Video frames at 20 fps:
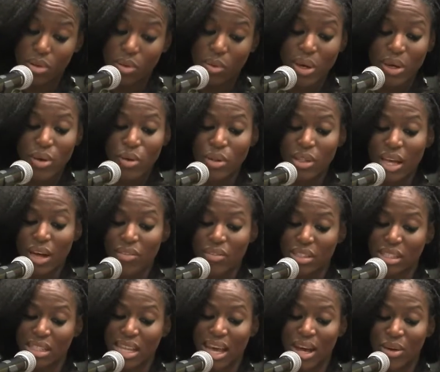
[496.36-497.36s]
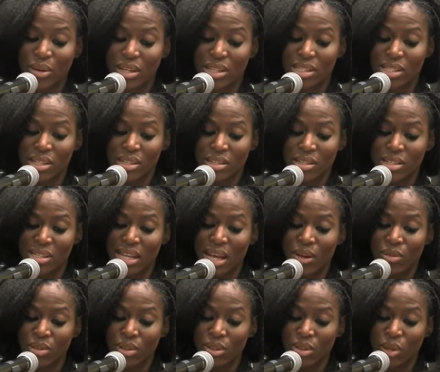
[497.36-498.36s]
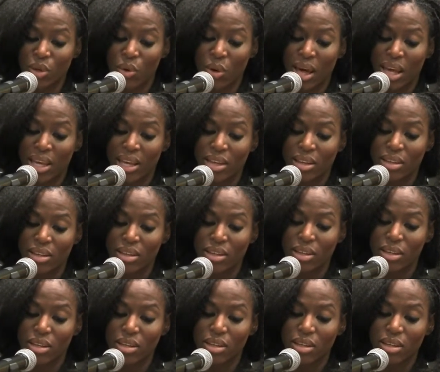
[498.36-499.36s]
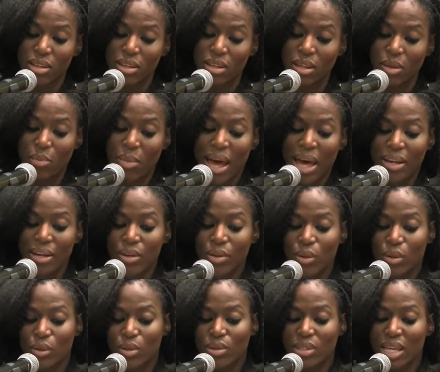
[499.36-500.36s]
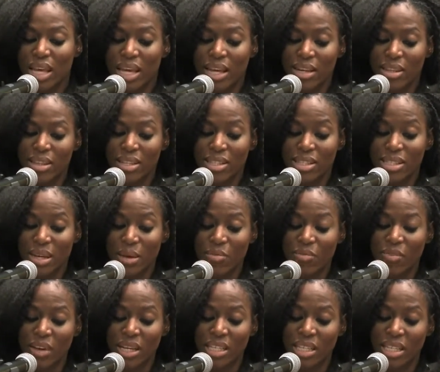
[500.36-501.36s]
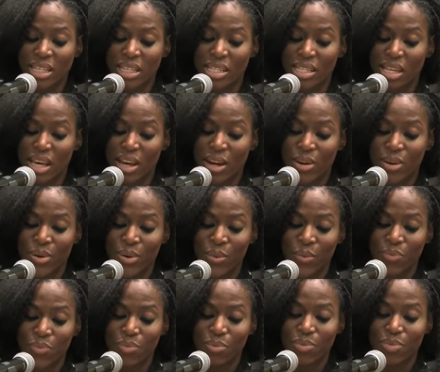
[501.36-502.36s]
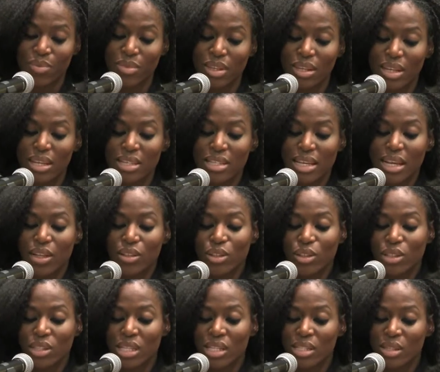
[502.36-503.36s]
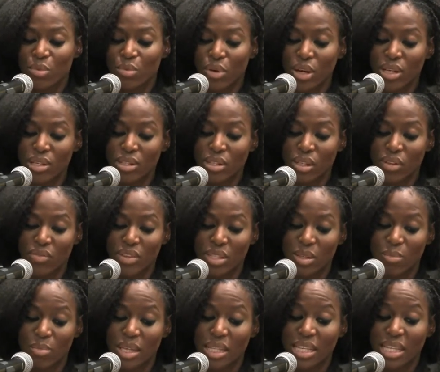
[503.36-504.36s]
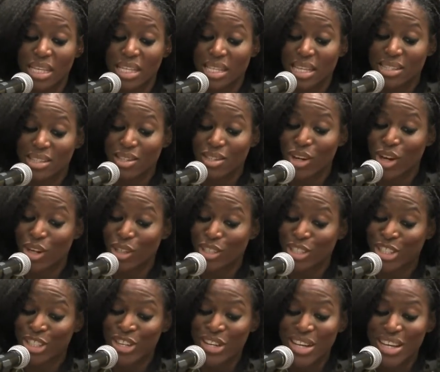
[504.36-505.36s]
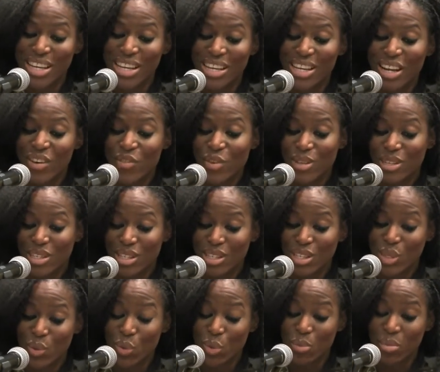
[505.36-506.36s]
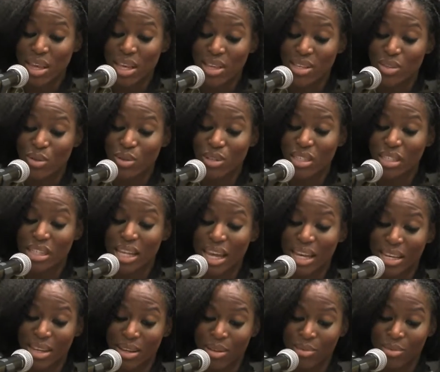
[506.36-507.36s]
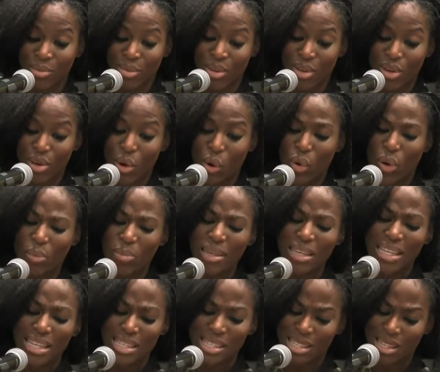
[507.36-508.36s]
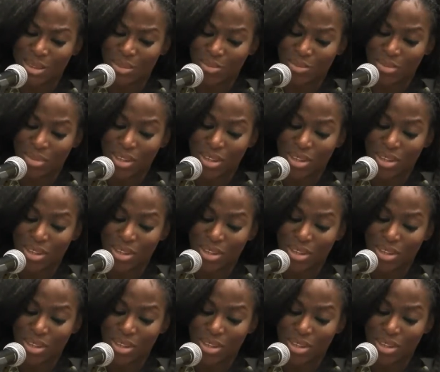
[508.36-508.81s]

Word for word: Kweku laughed aloud, a sudden sound in the quiet. He patted Olu's head, this time finding his hair. His elder son's appraisal of his abilities as a doctor never ceased to amaze or delight him, or appease him.